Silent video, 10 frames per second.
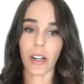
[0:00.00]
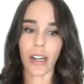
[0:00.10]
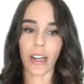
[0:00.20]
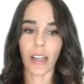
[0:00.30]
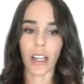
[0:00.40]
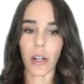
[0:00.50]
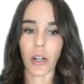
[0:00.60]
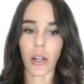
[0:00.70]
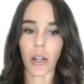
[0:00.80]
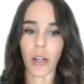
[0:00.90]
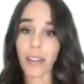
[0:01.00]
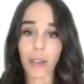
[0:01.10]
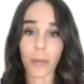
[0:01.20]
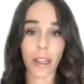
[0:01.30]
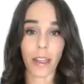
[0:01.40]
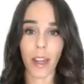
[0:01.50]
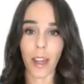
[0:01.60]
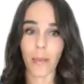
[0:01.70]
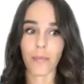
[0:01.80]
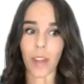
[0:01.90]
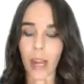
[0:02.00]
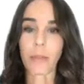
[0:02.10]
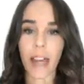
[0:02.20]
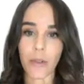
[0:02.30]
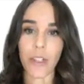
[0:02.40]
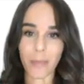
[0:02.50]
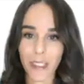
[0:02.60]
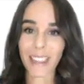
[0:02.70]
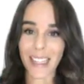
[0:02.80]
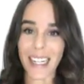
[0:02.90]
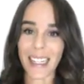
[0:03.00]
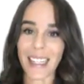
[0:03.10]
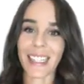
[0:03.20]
It helped a little, but I'm now debilitated.